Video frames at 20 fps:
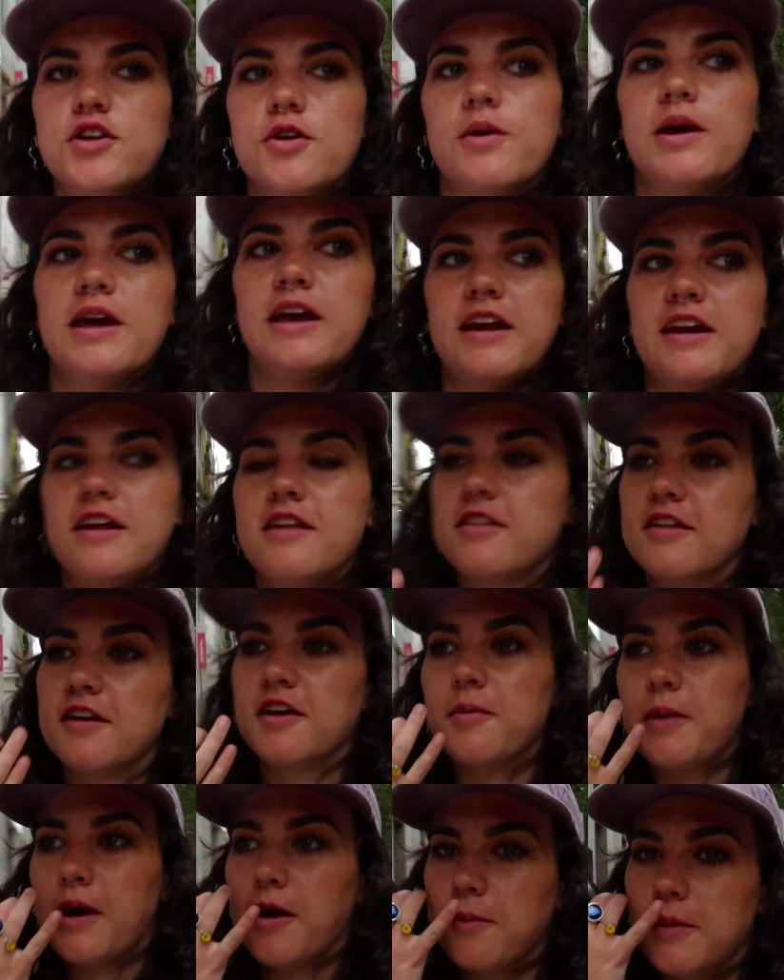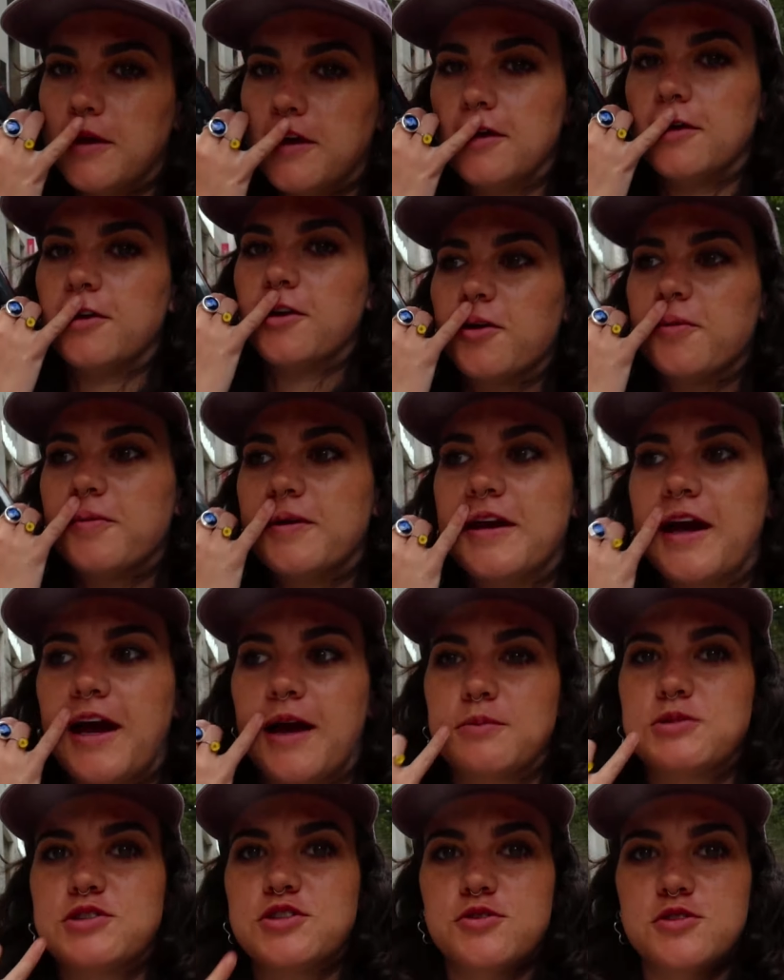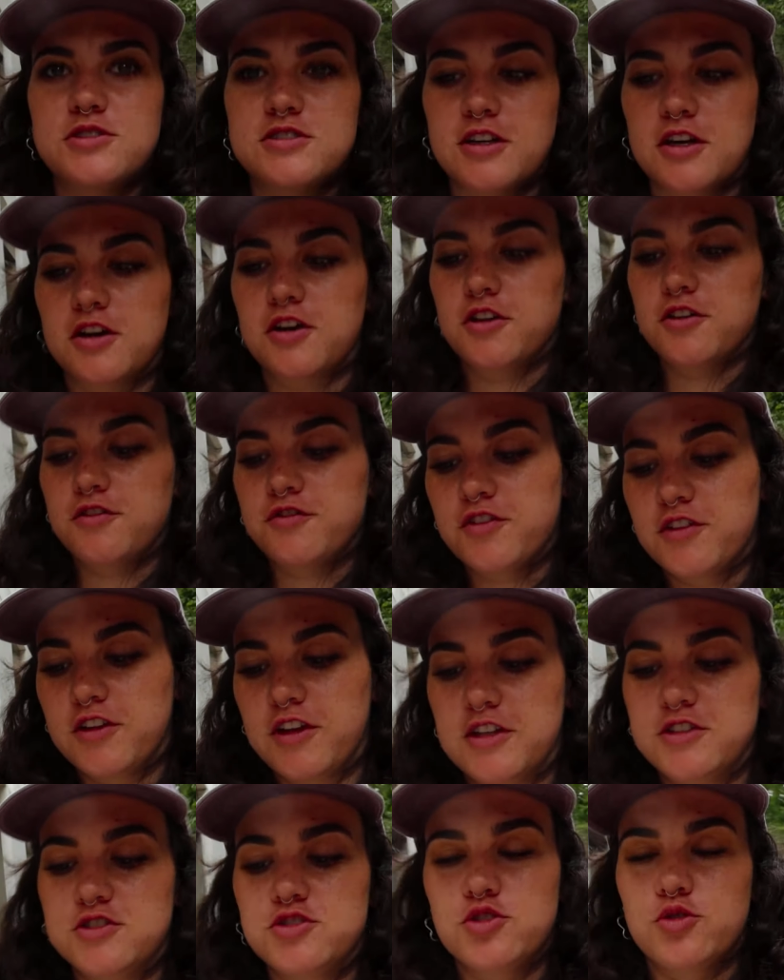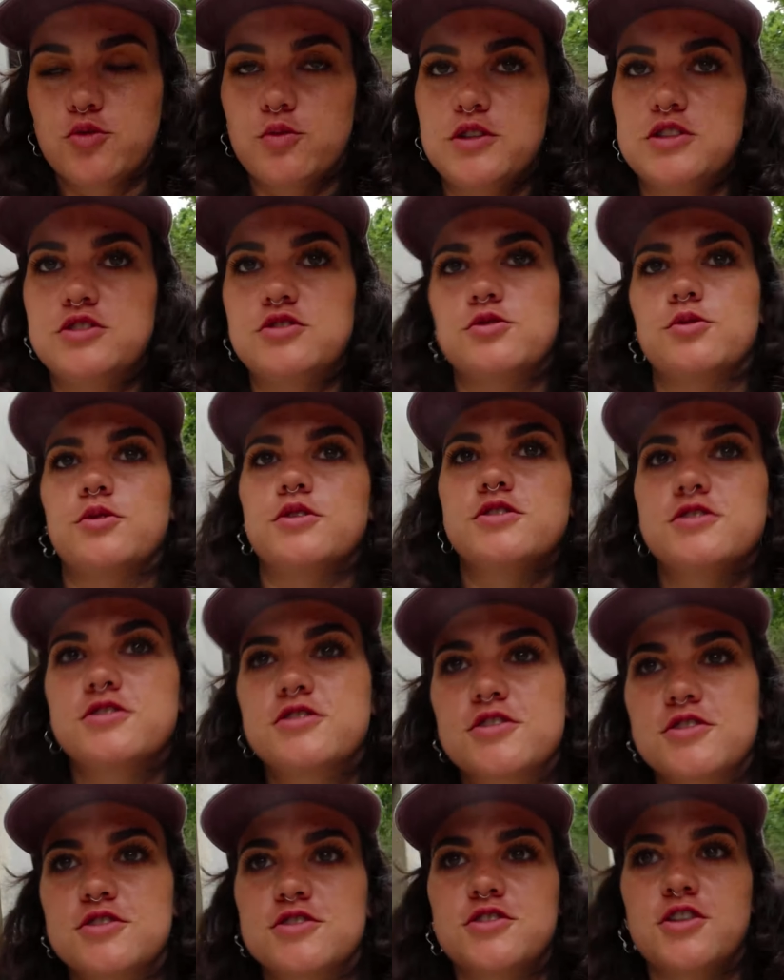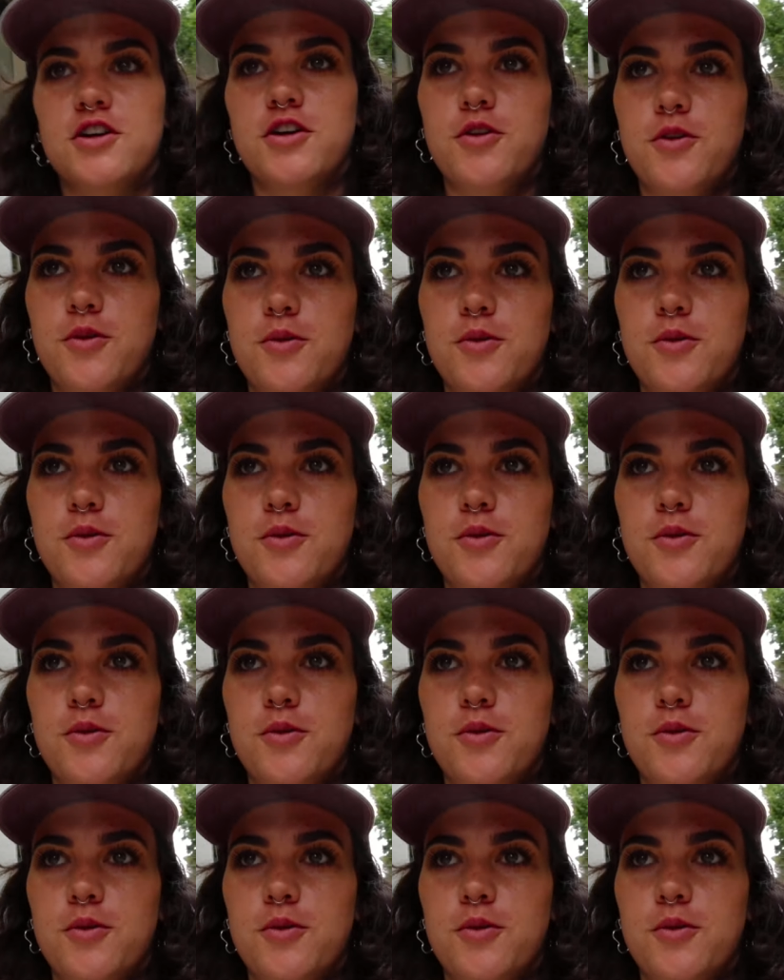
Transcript: know anything about me, you know I'm an absolute sucker for like jewelry stores, so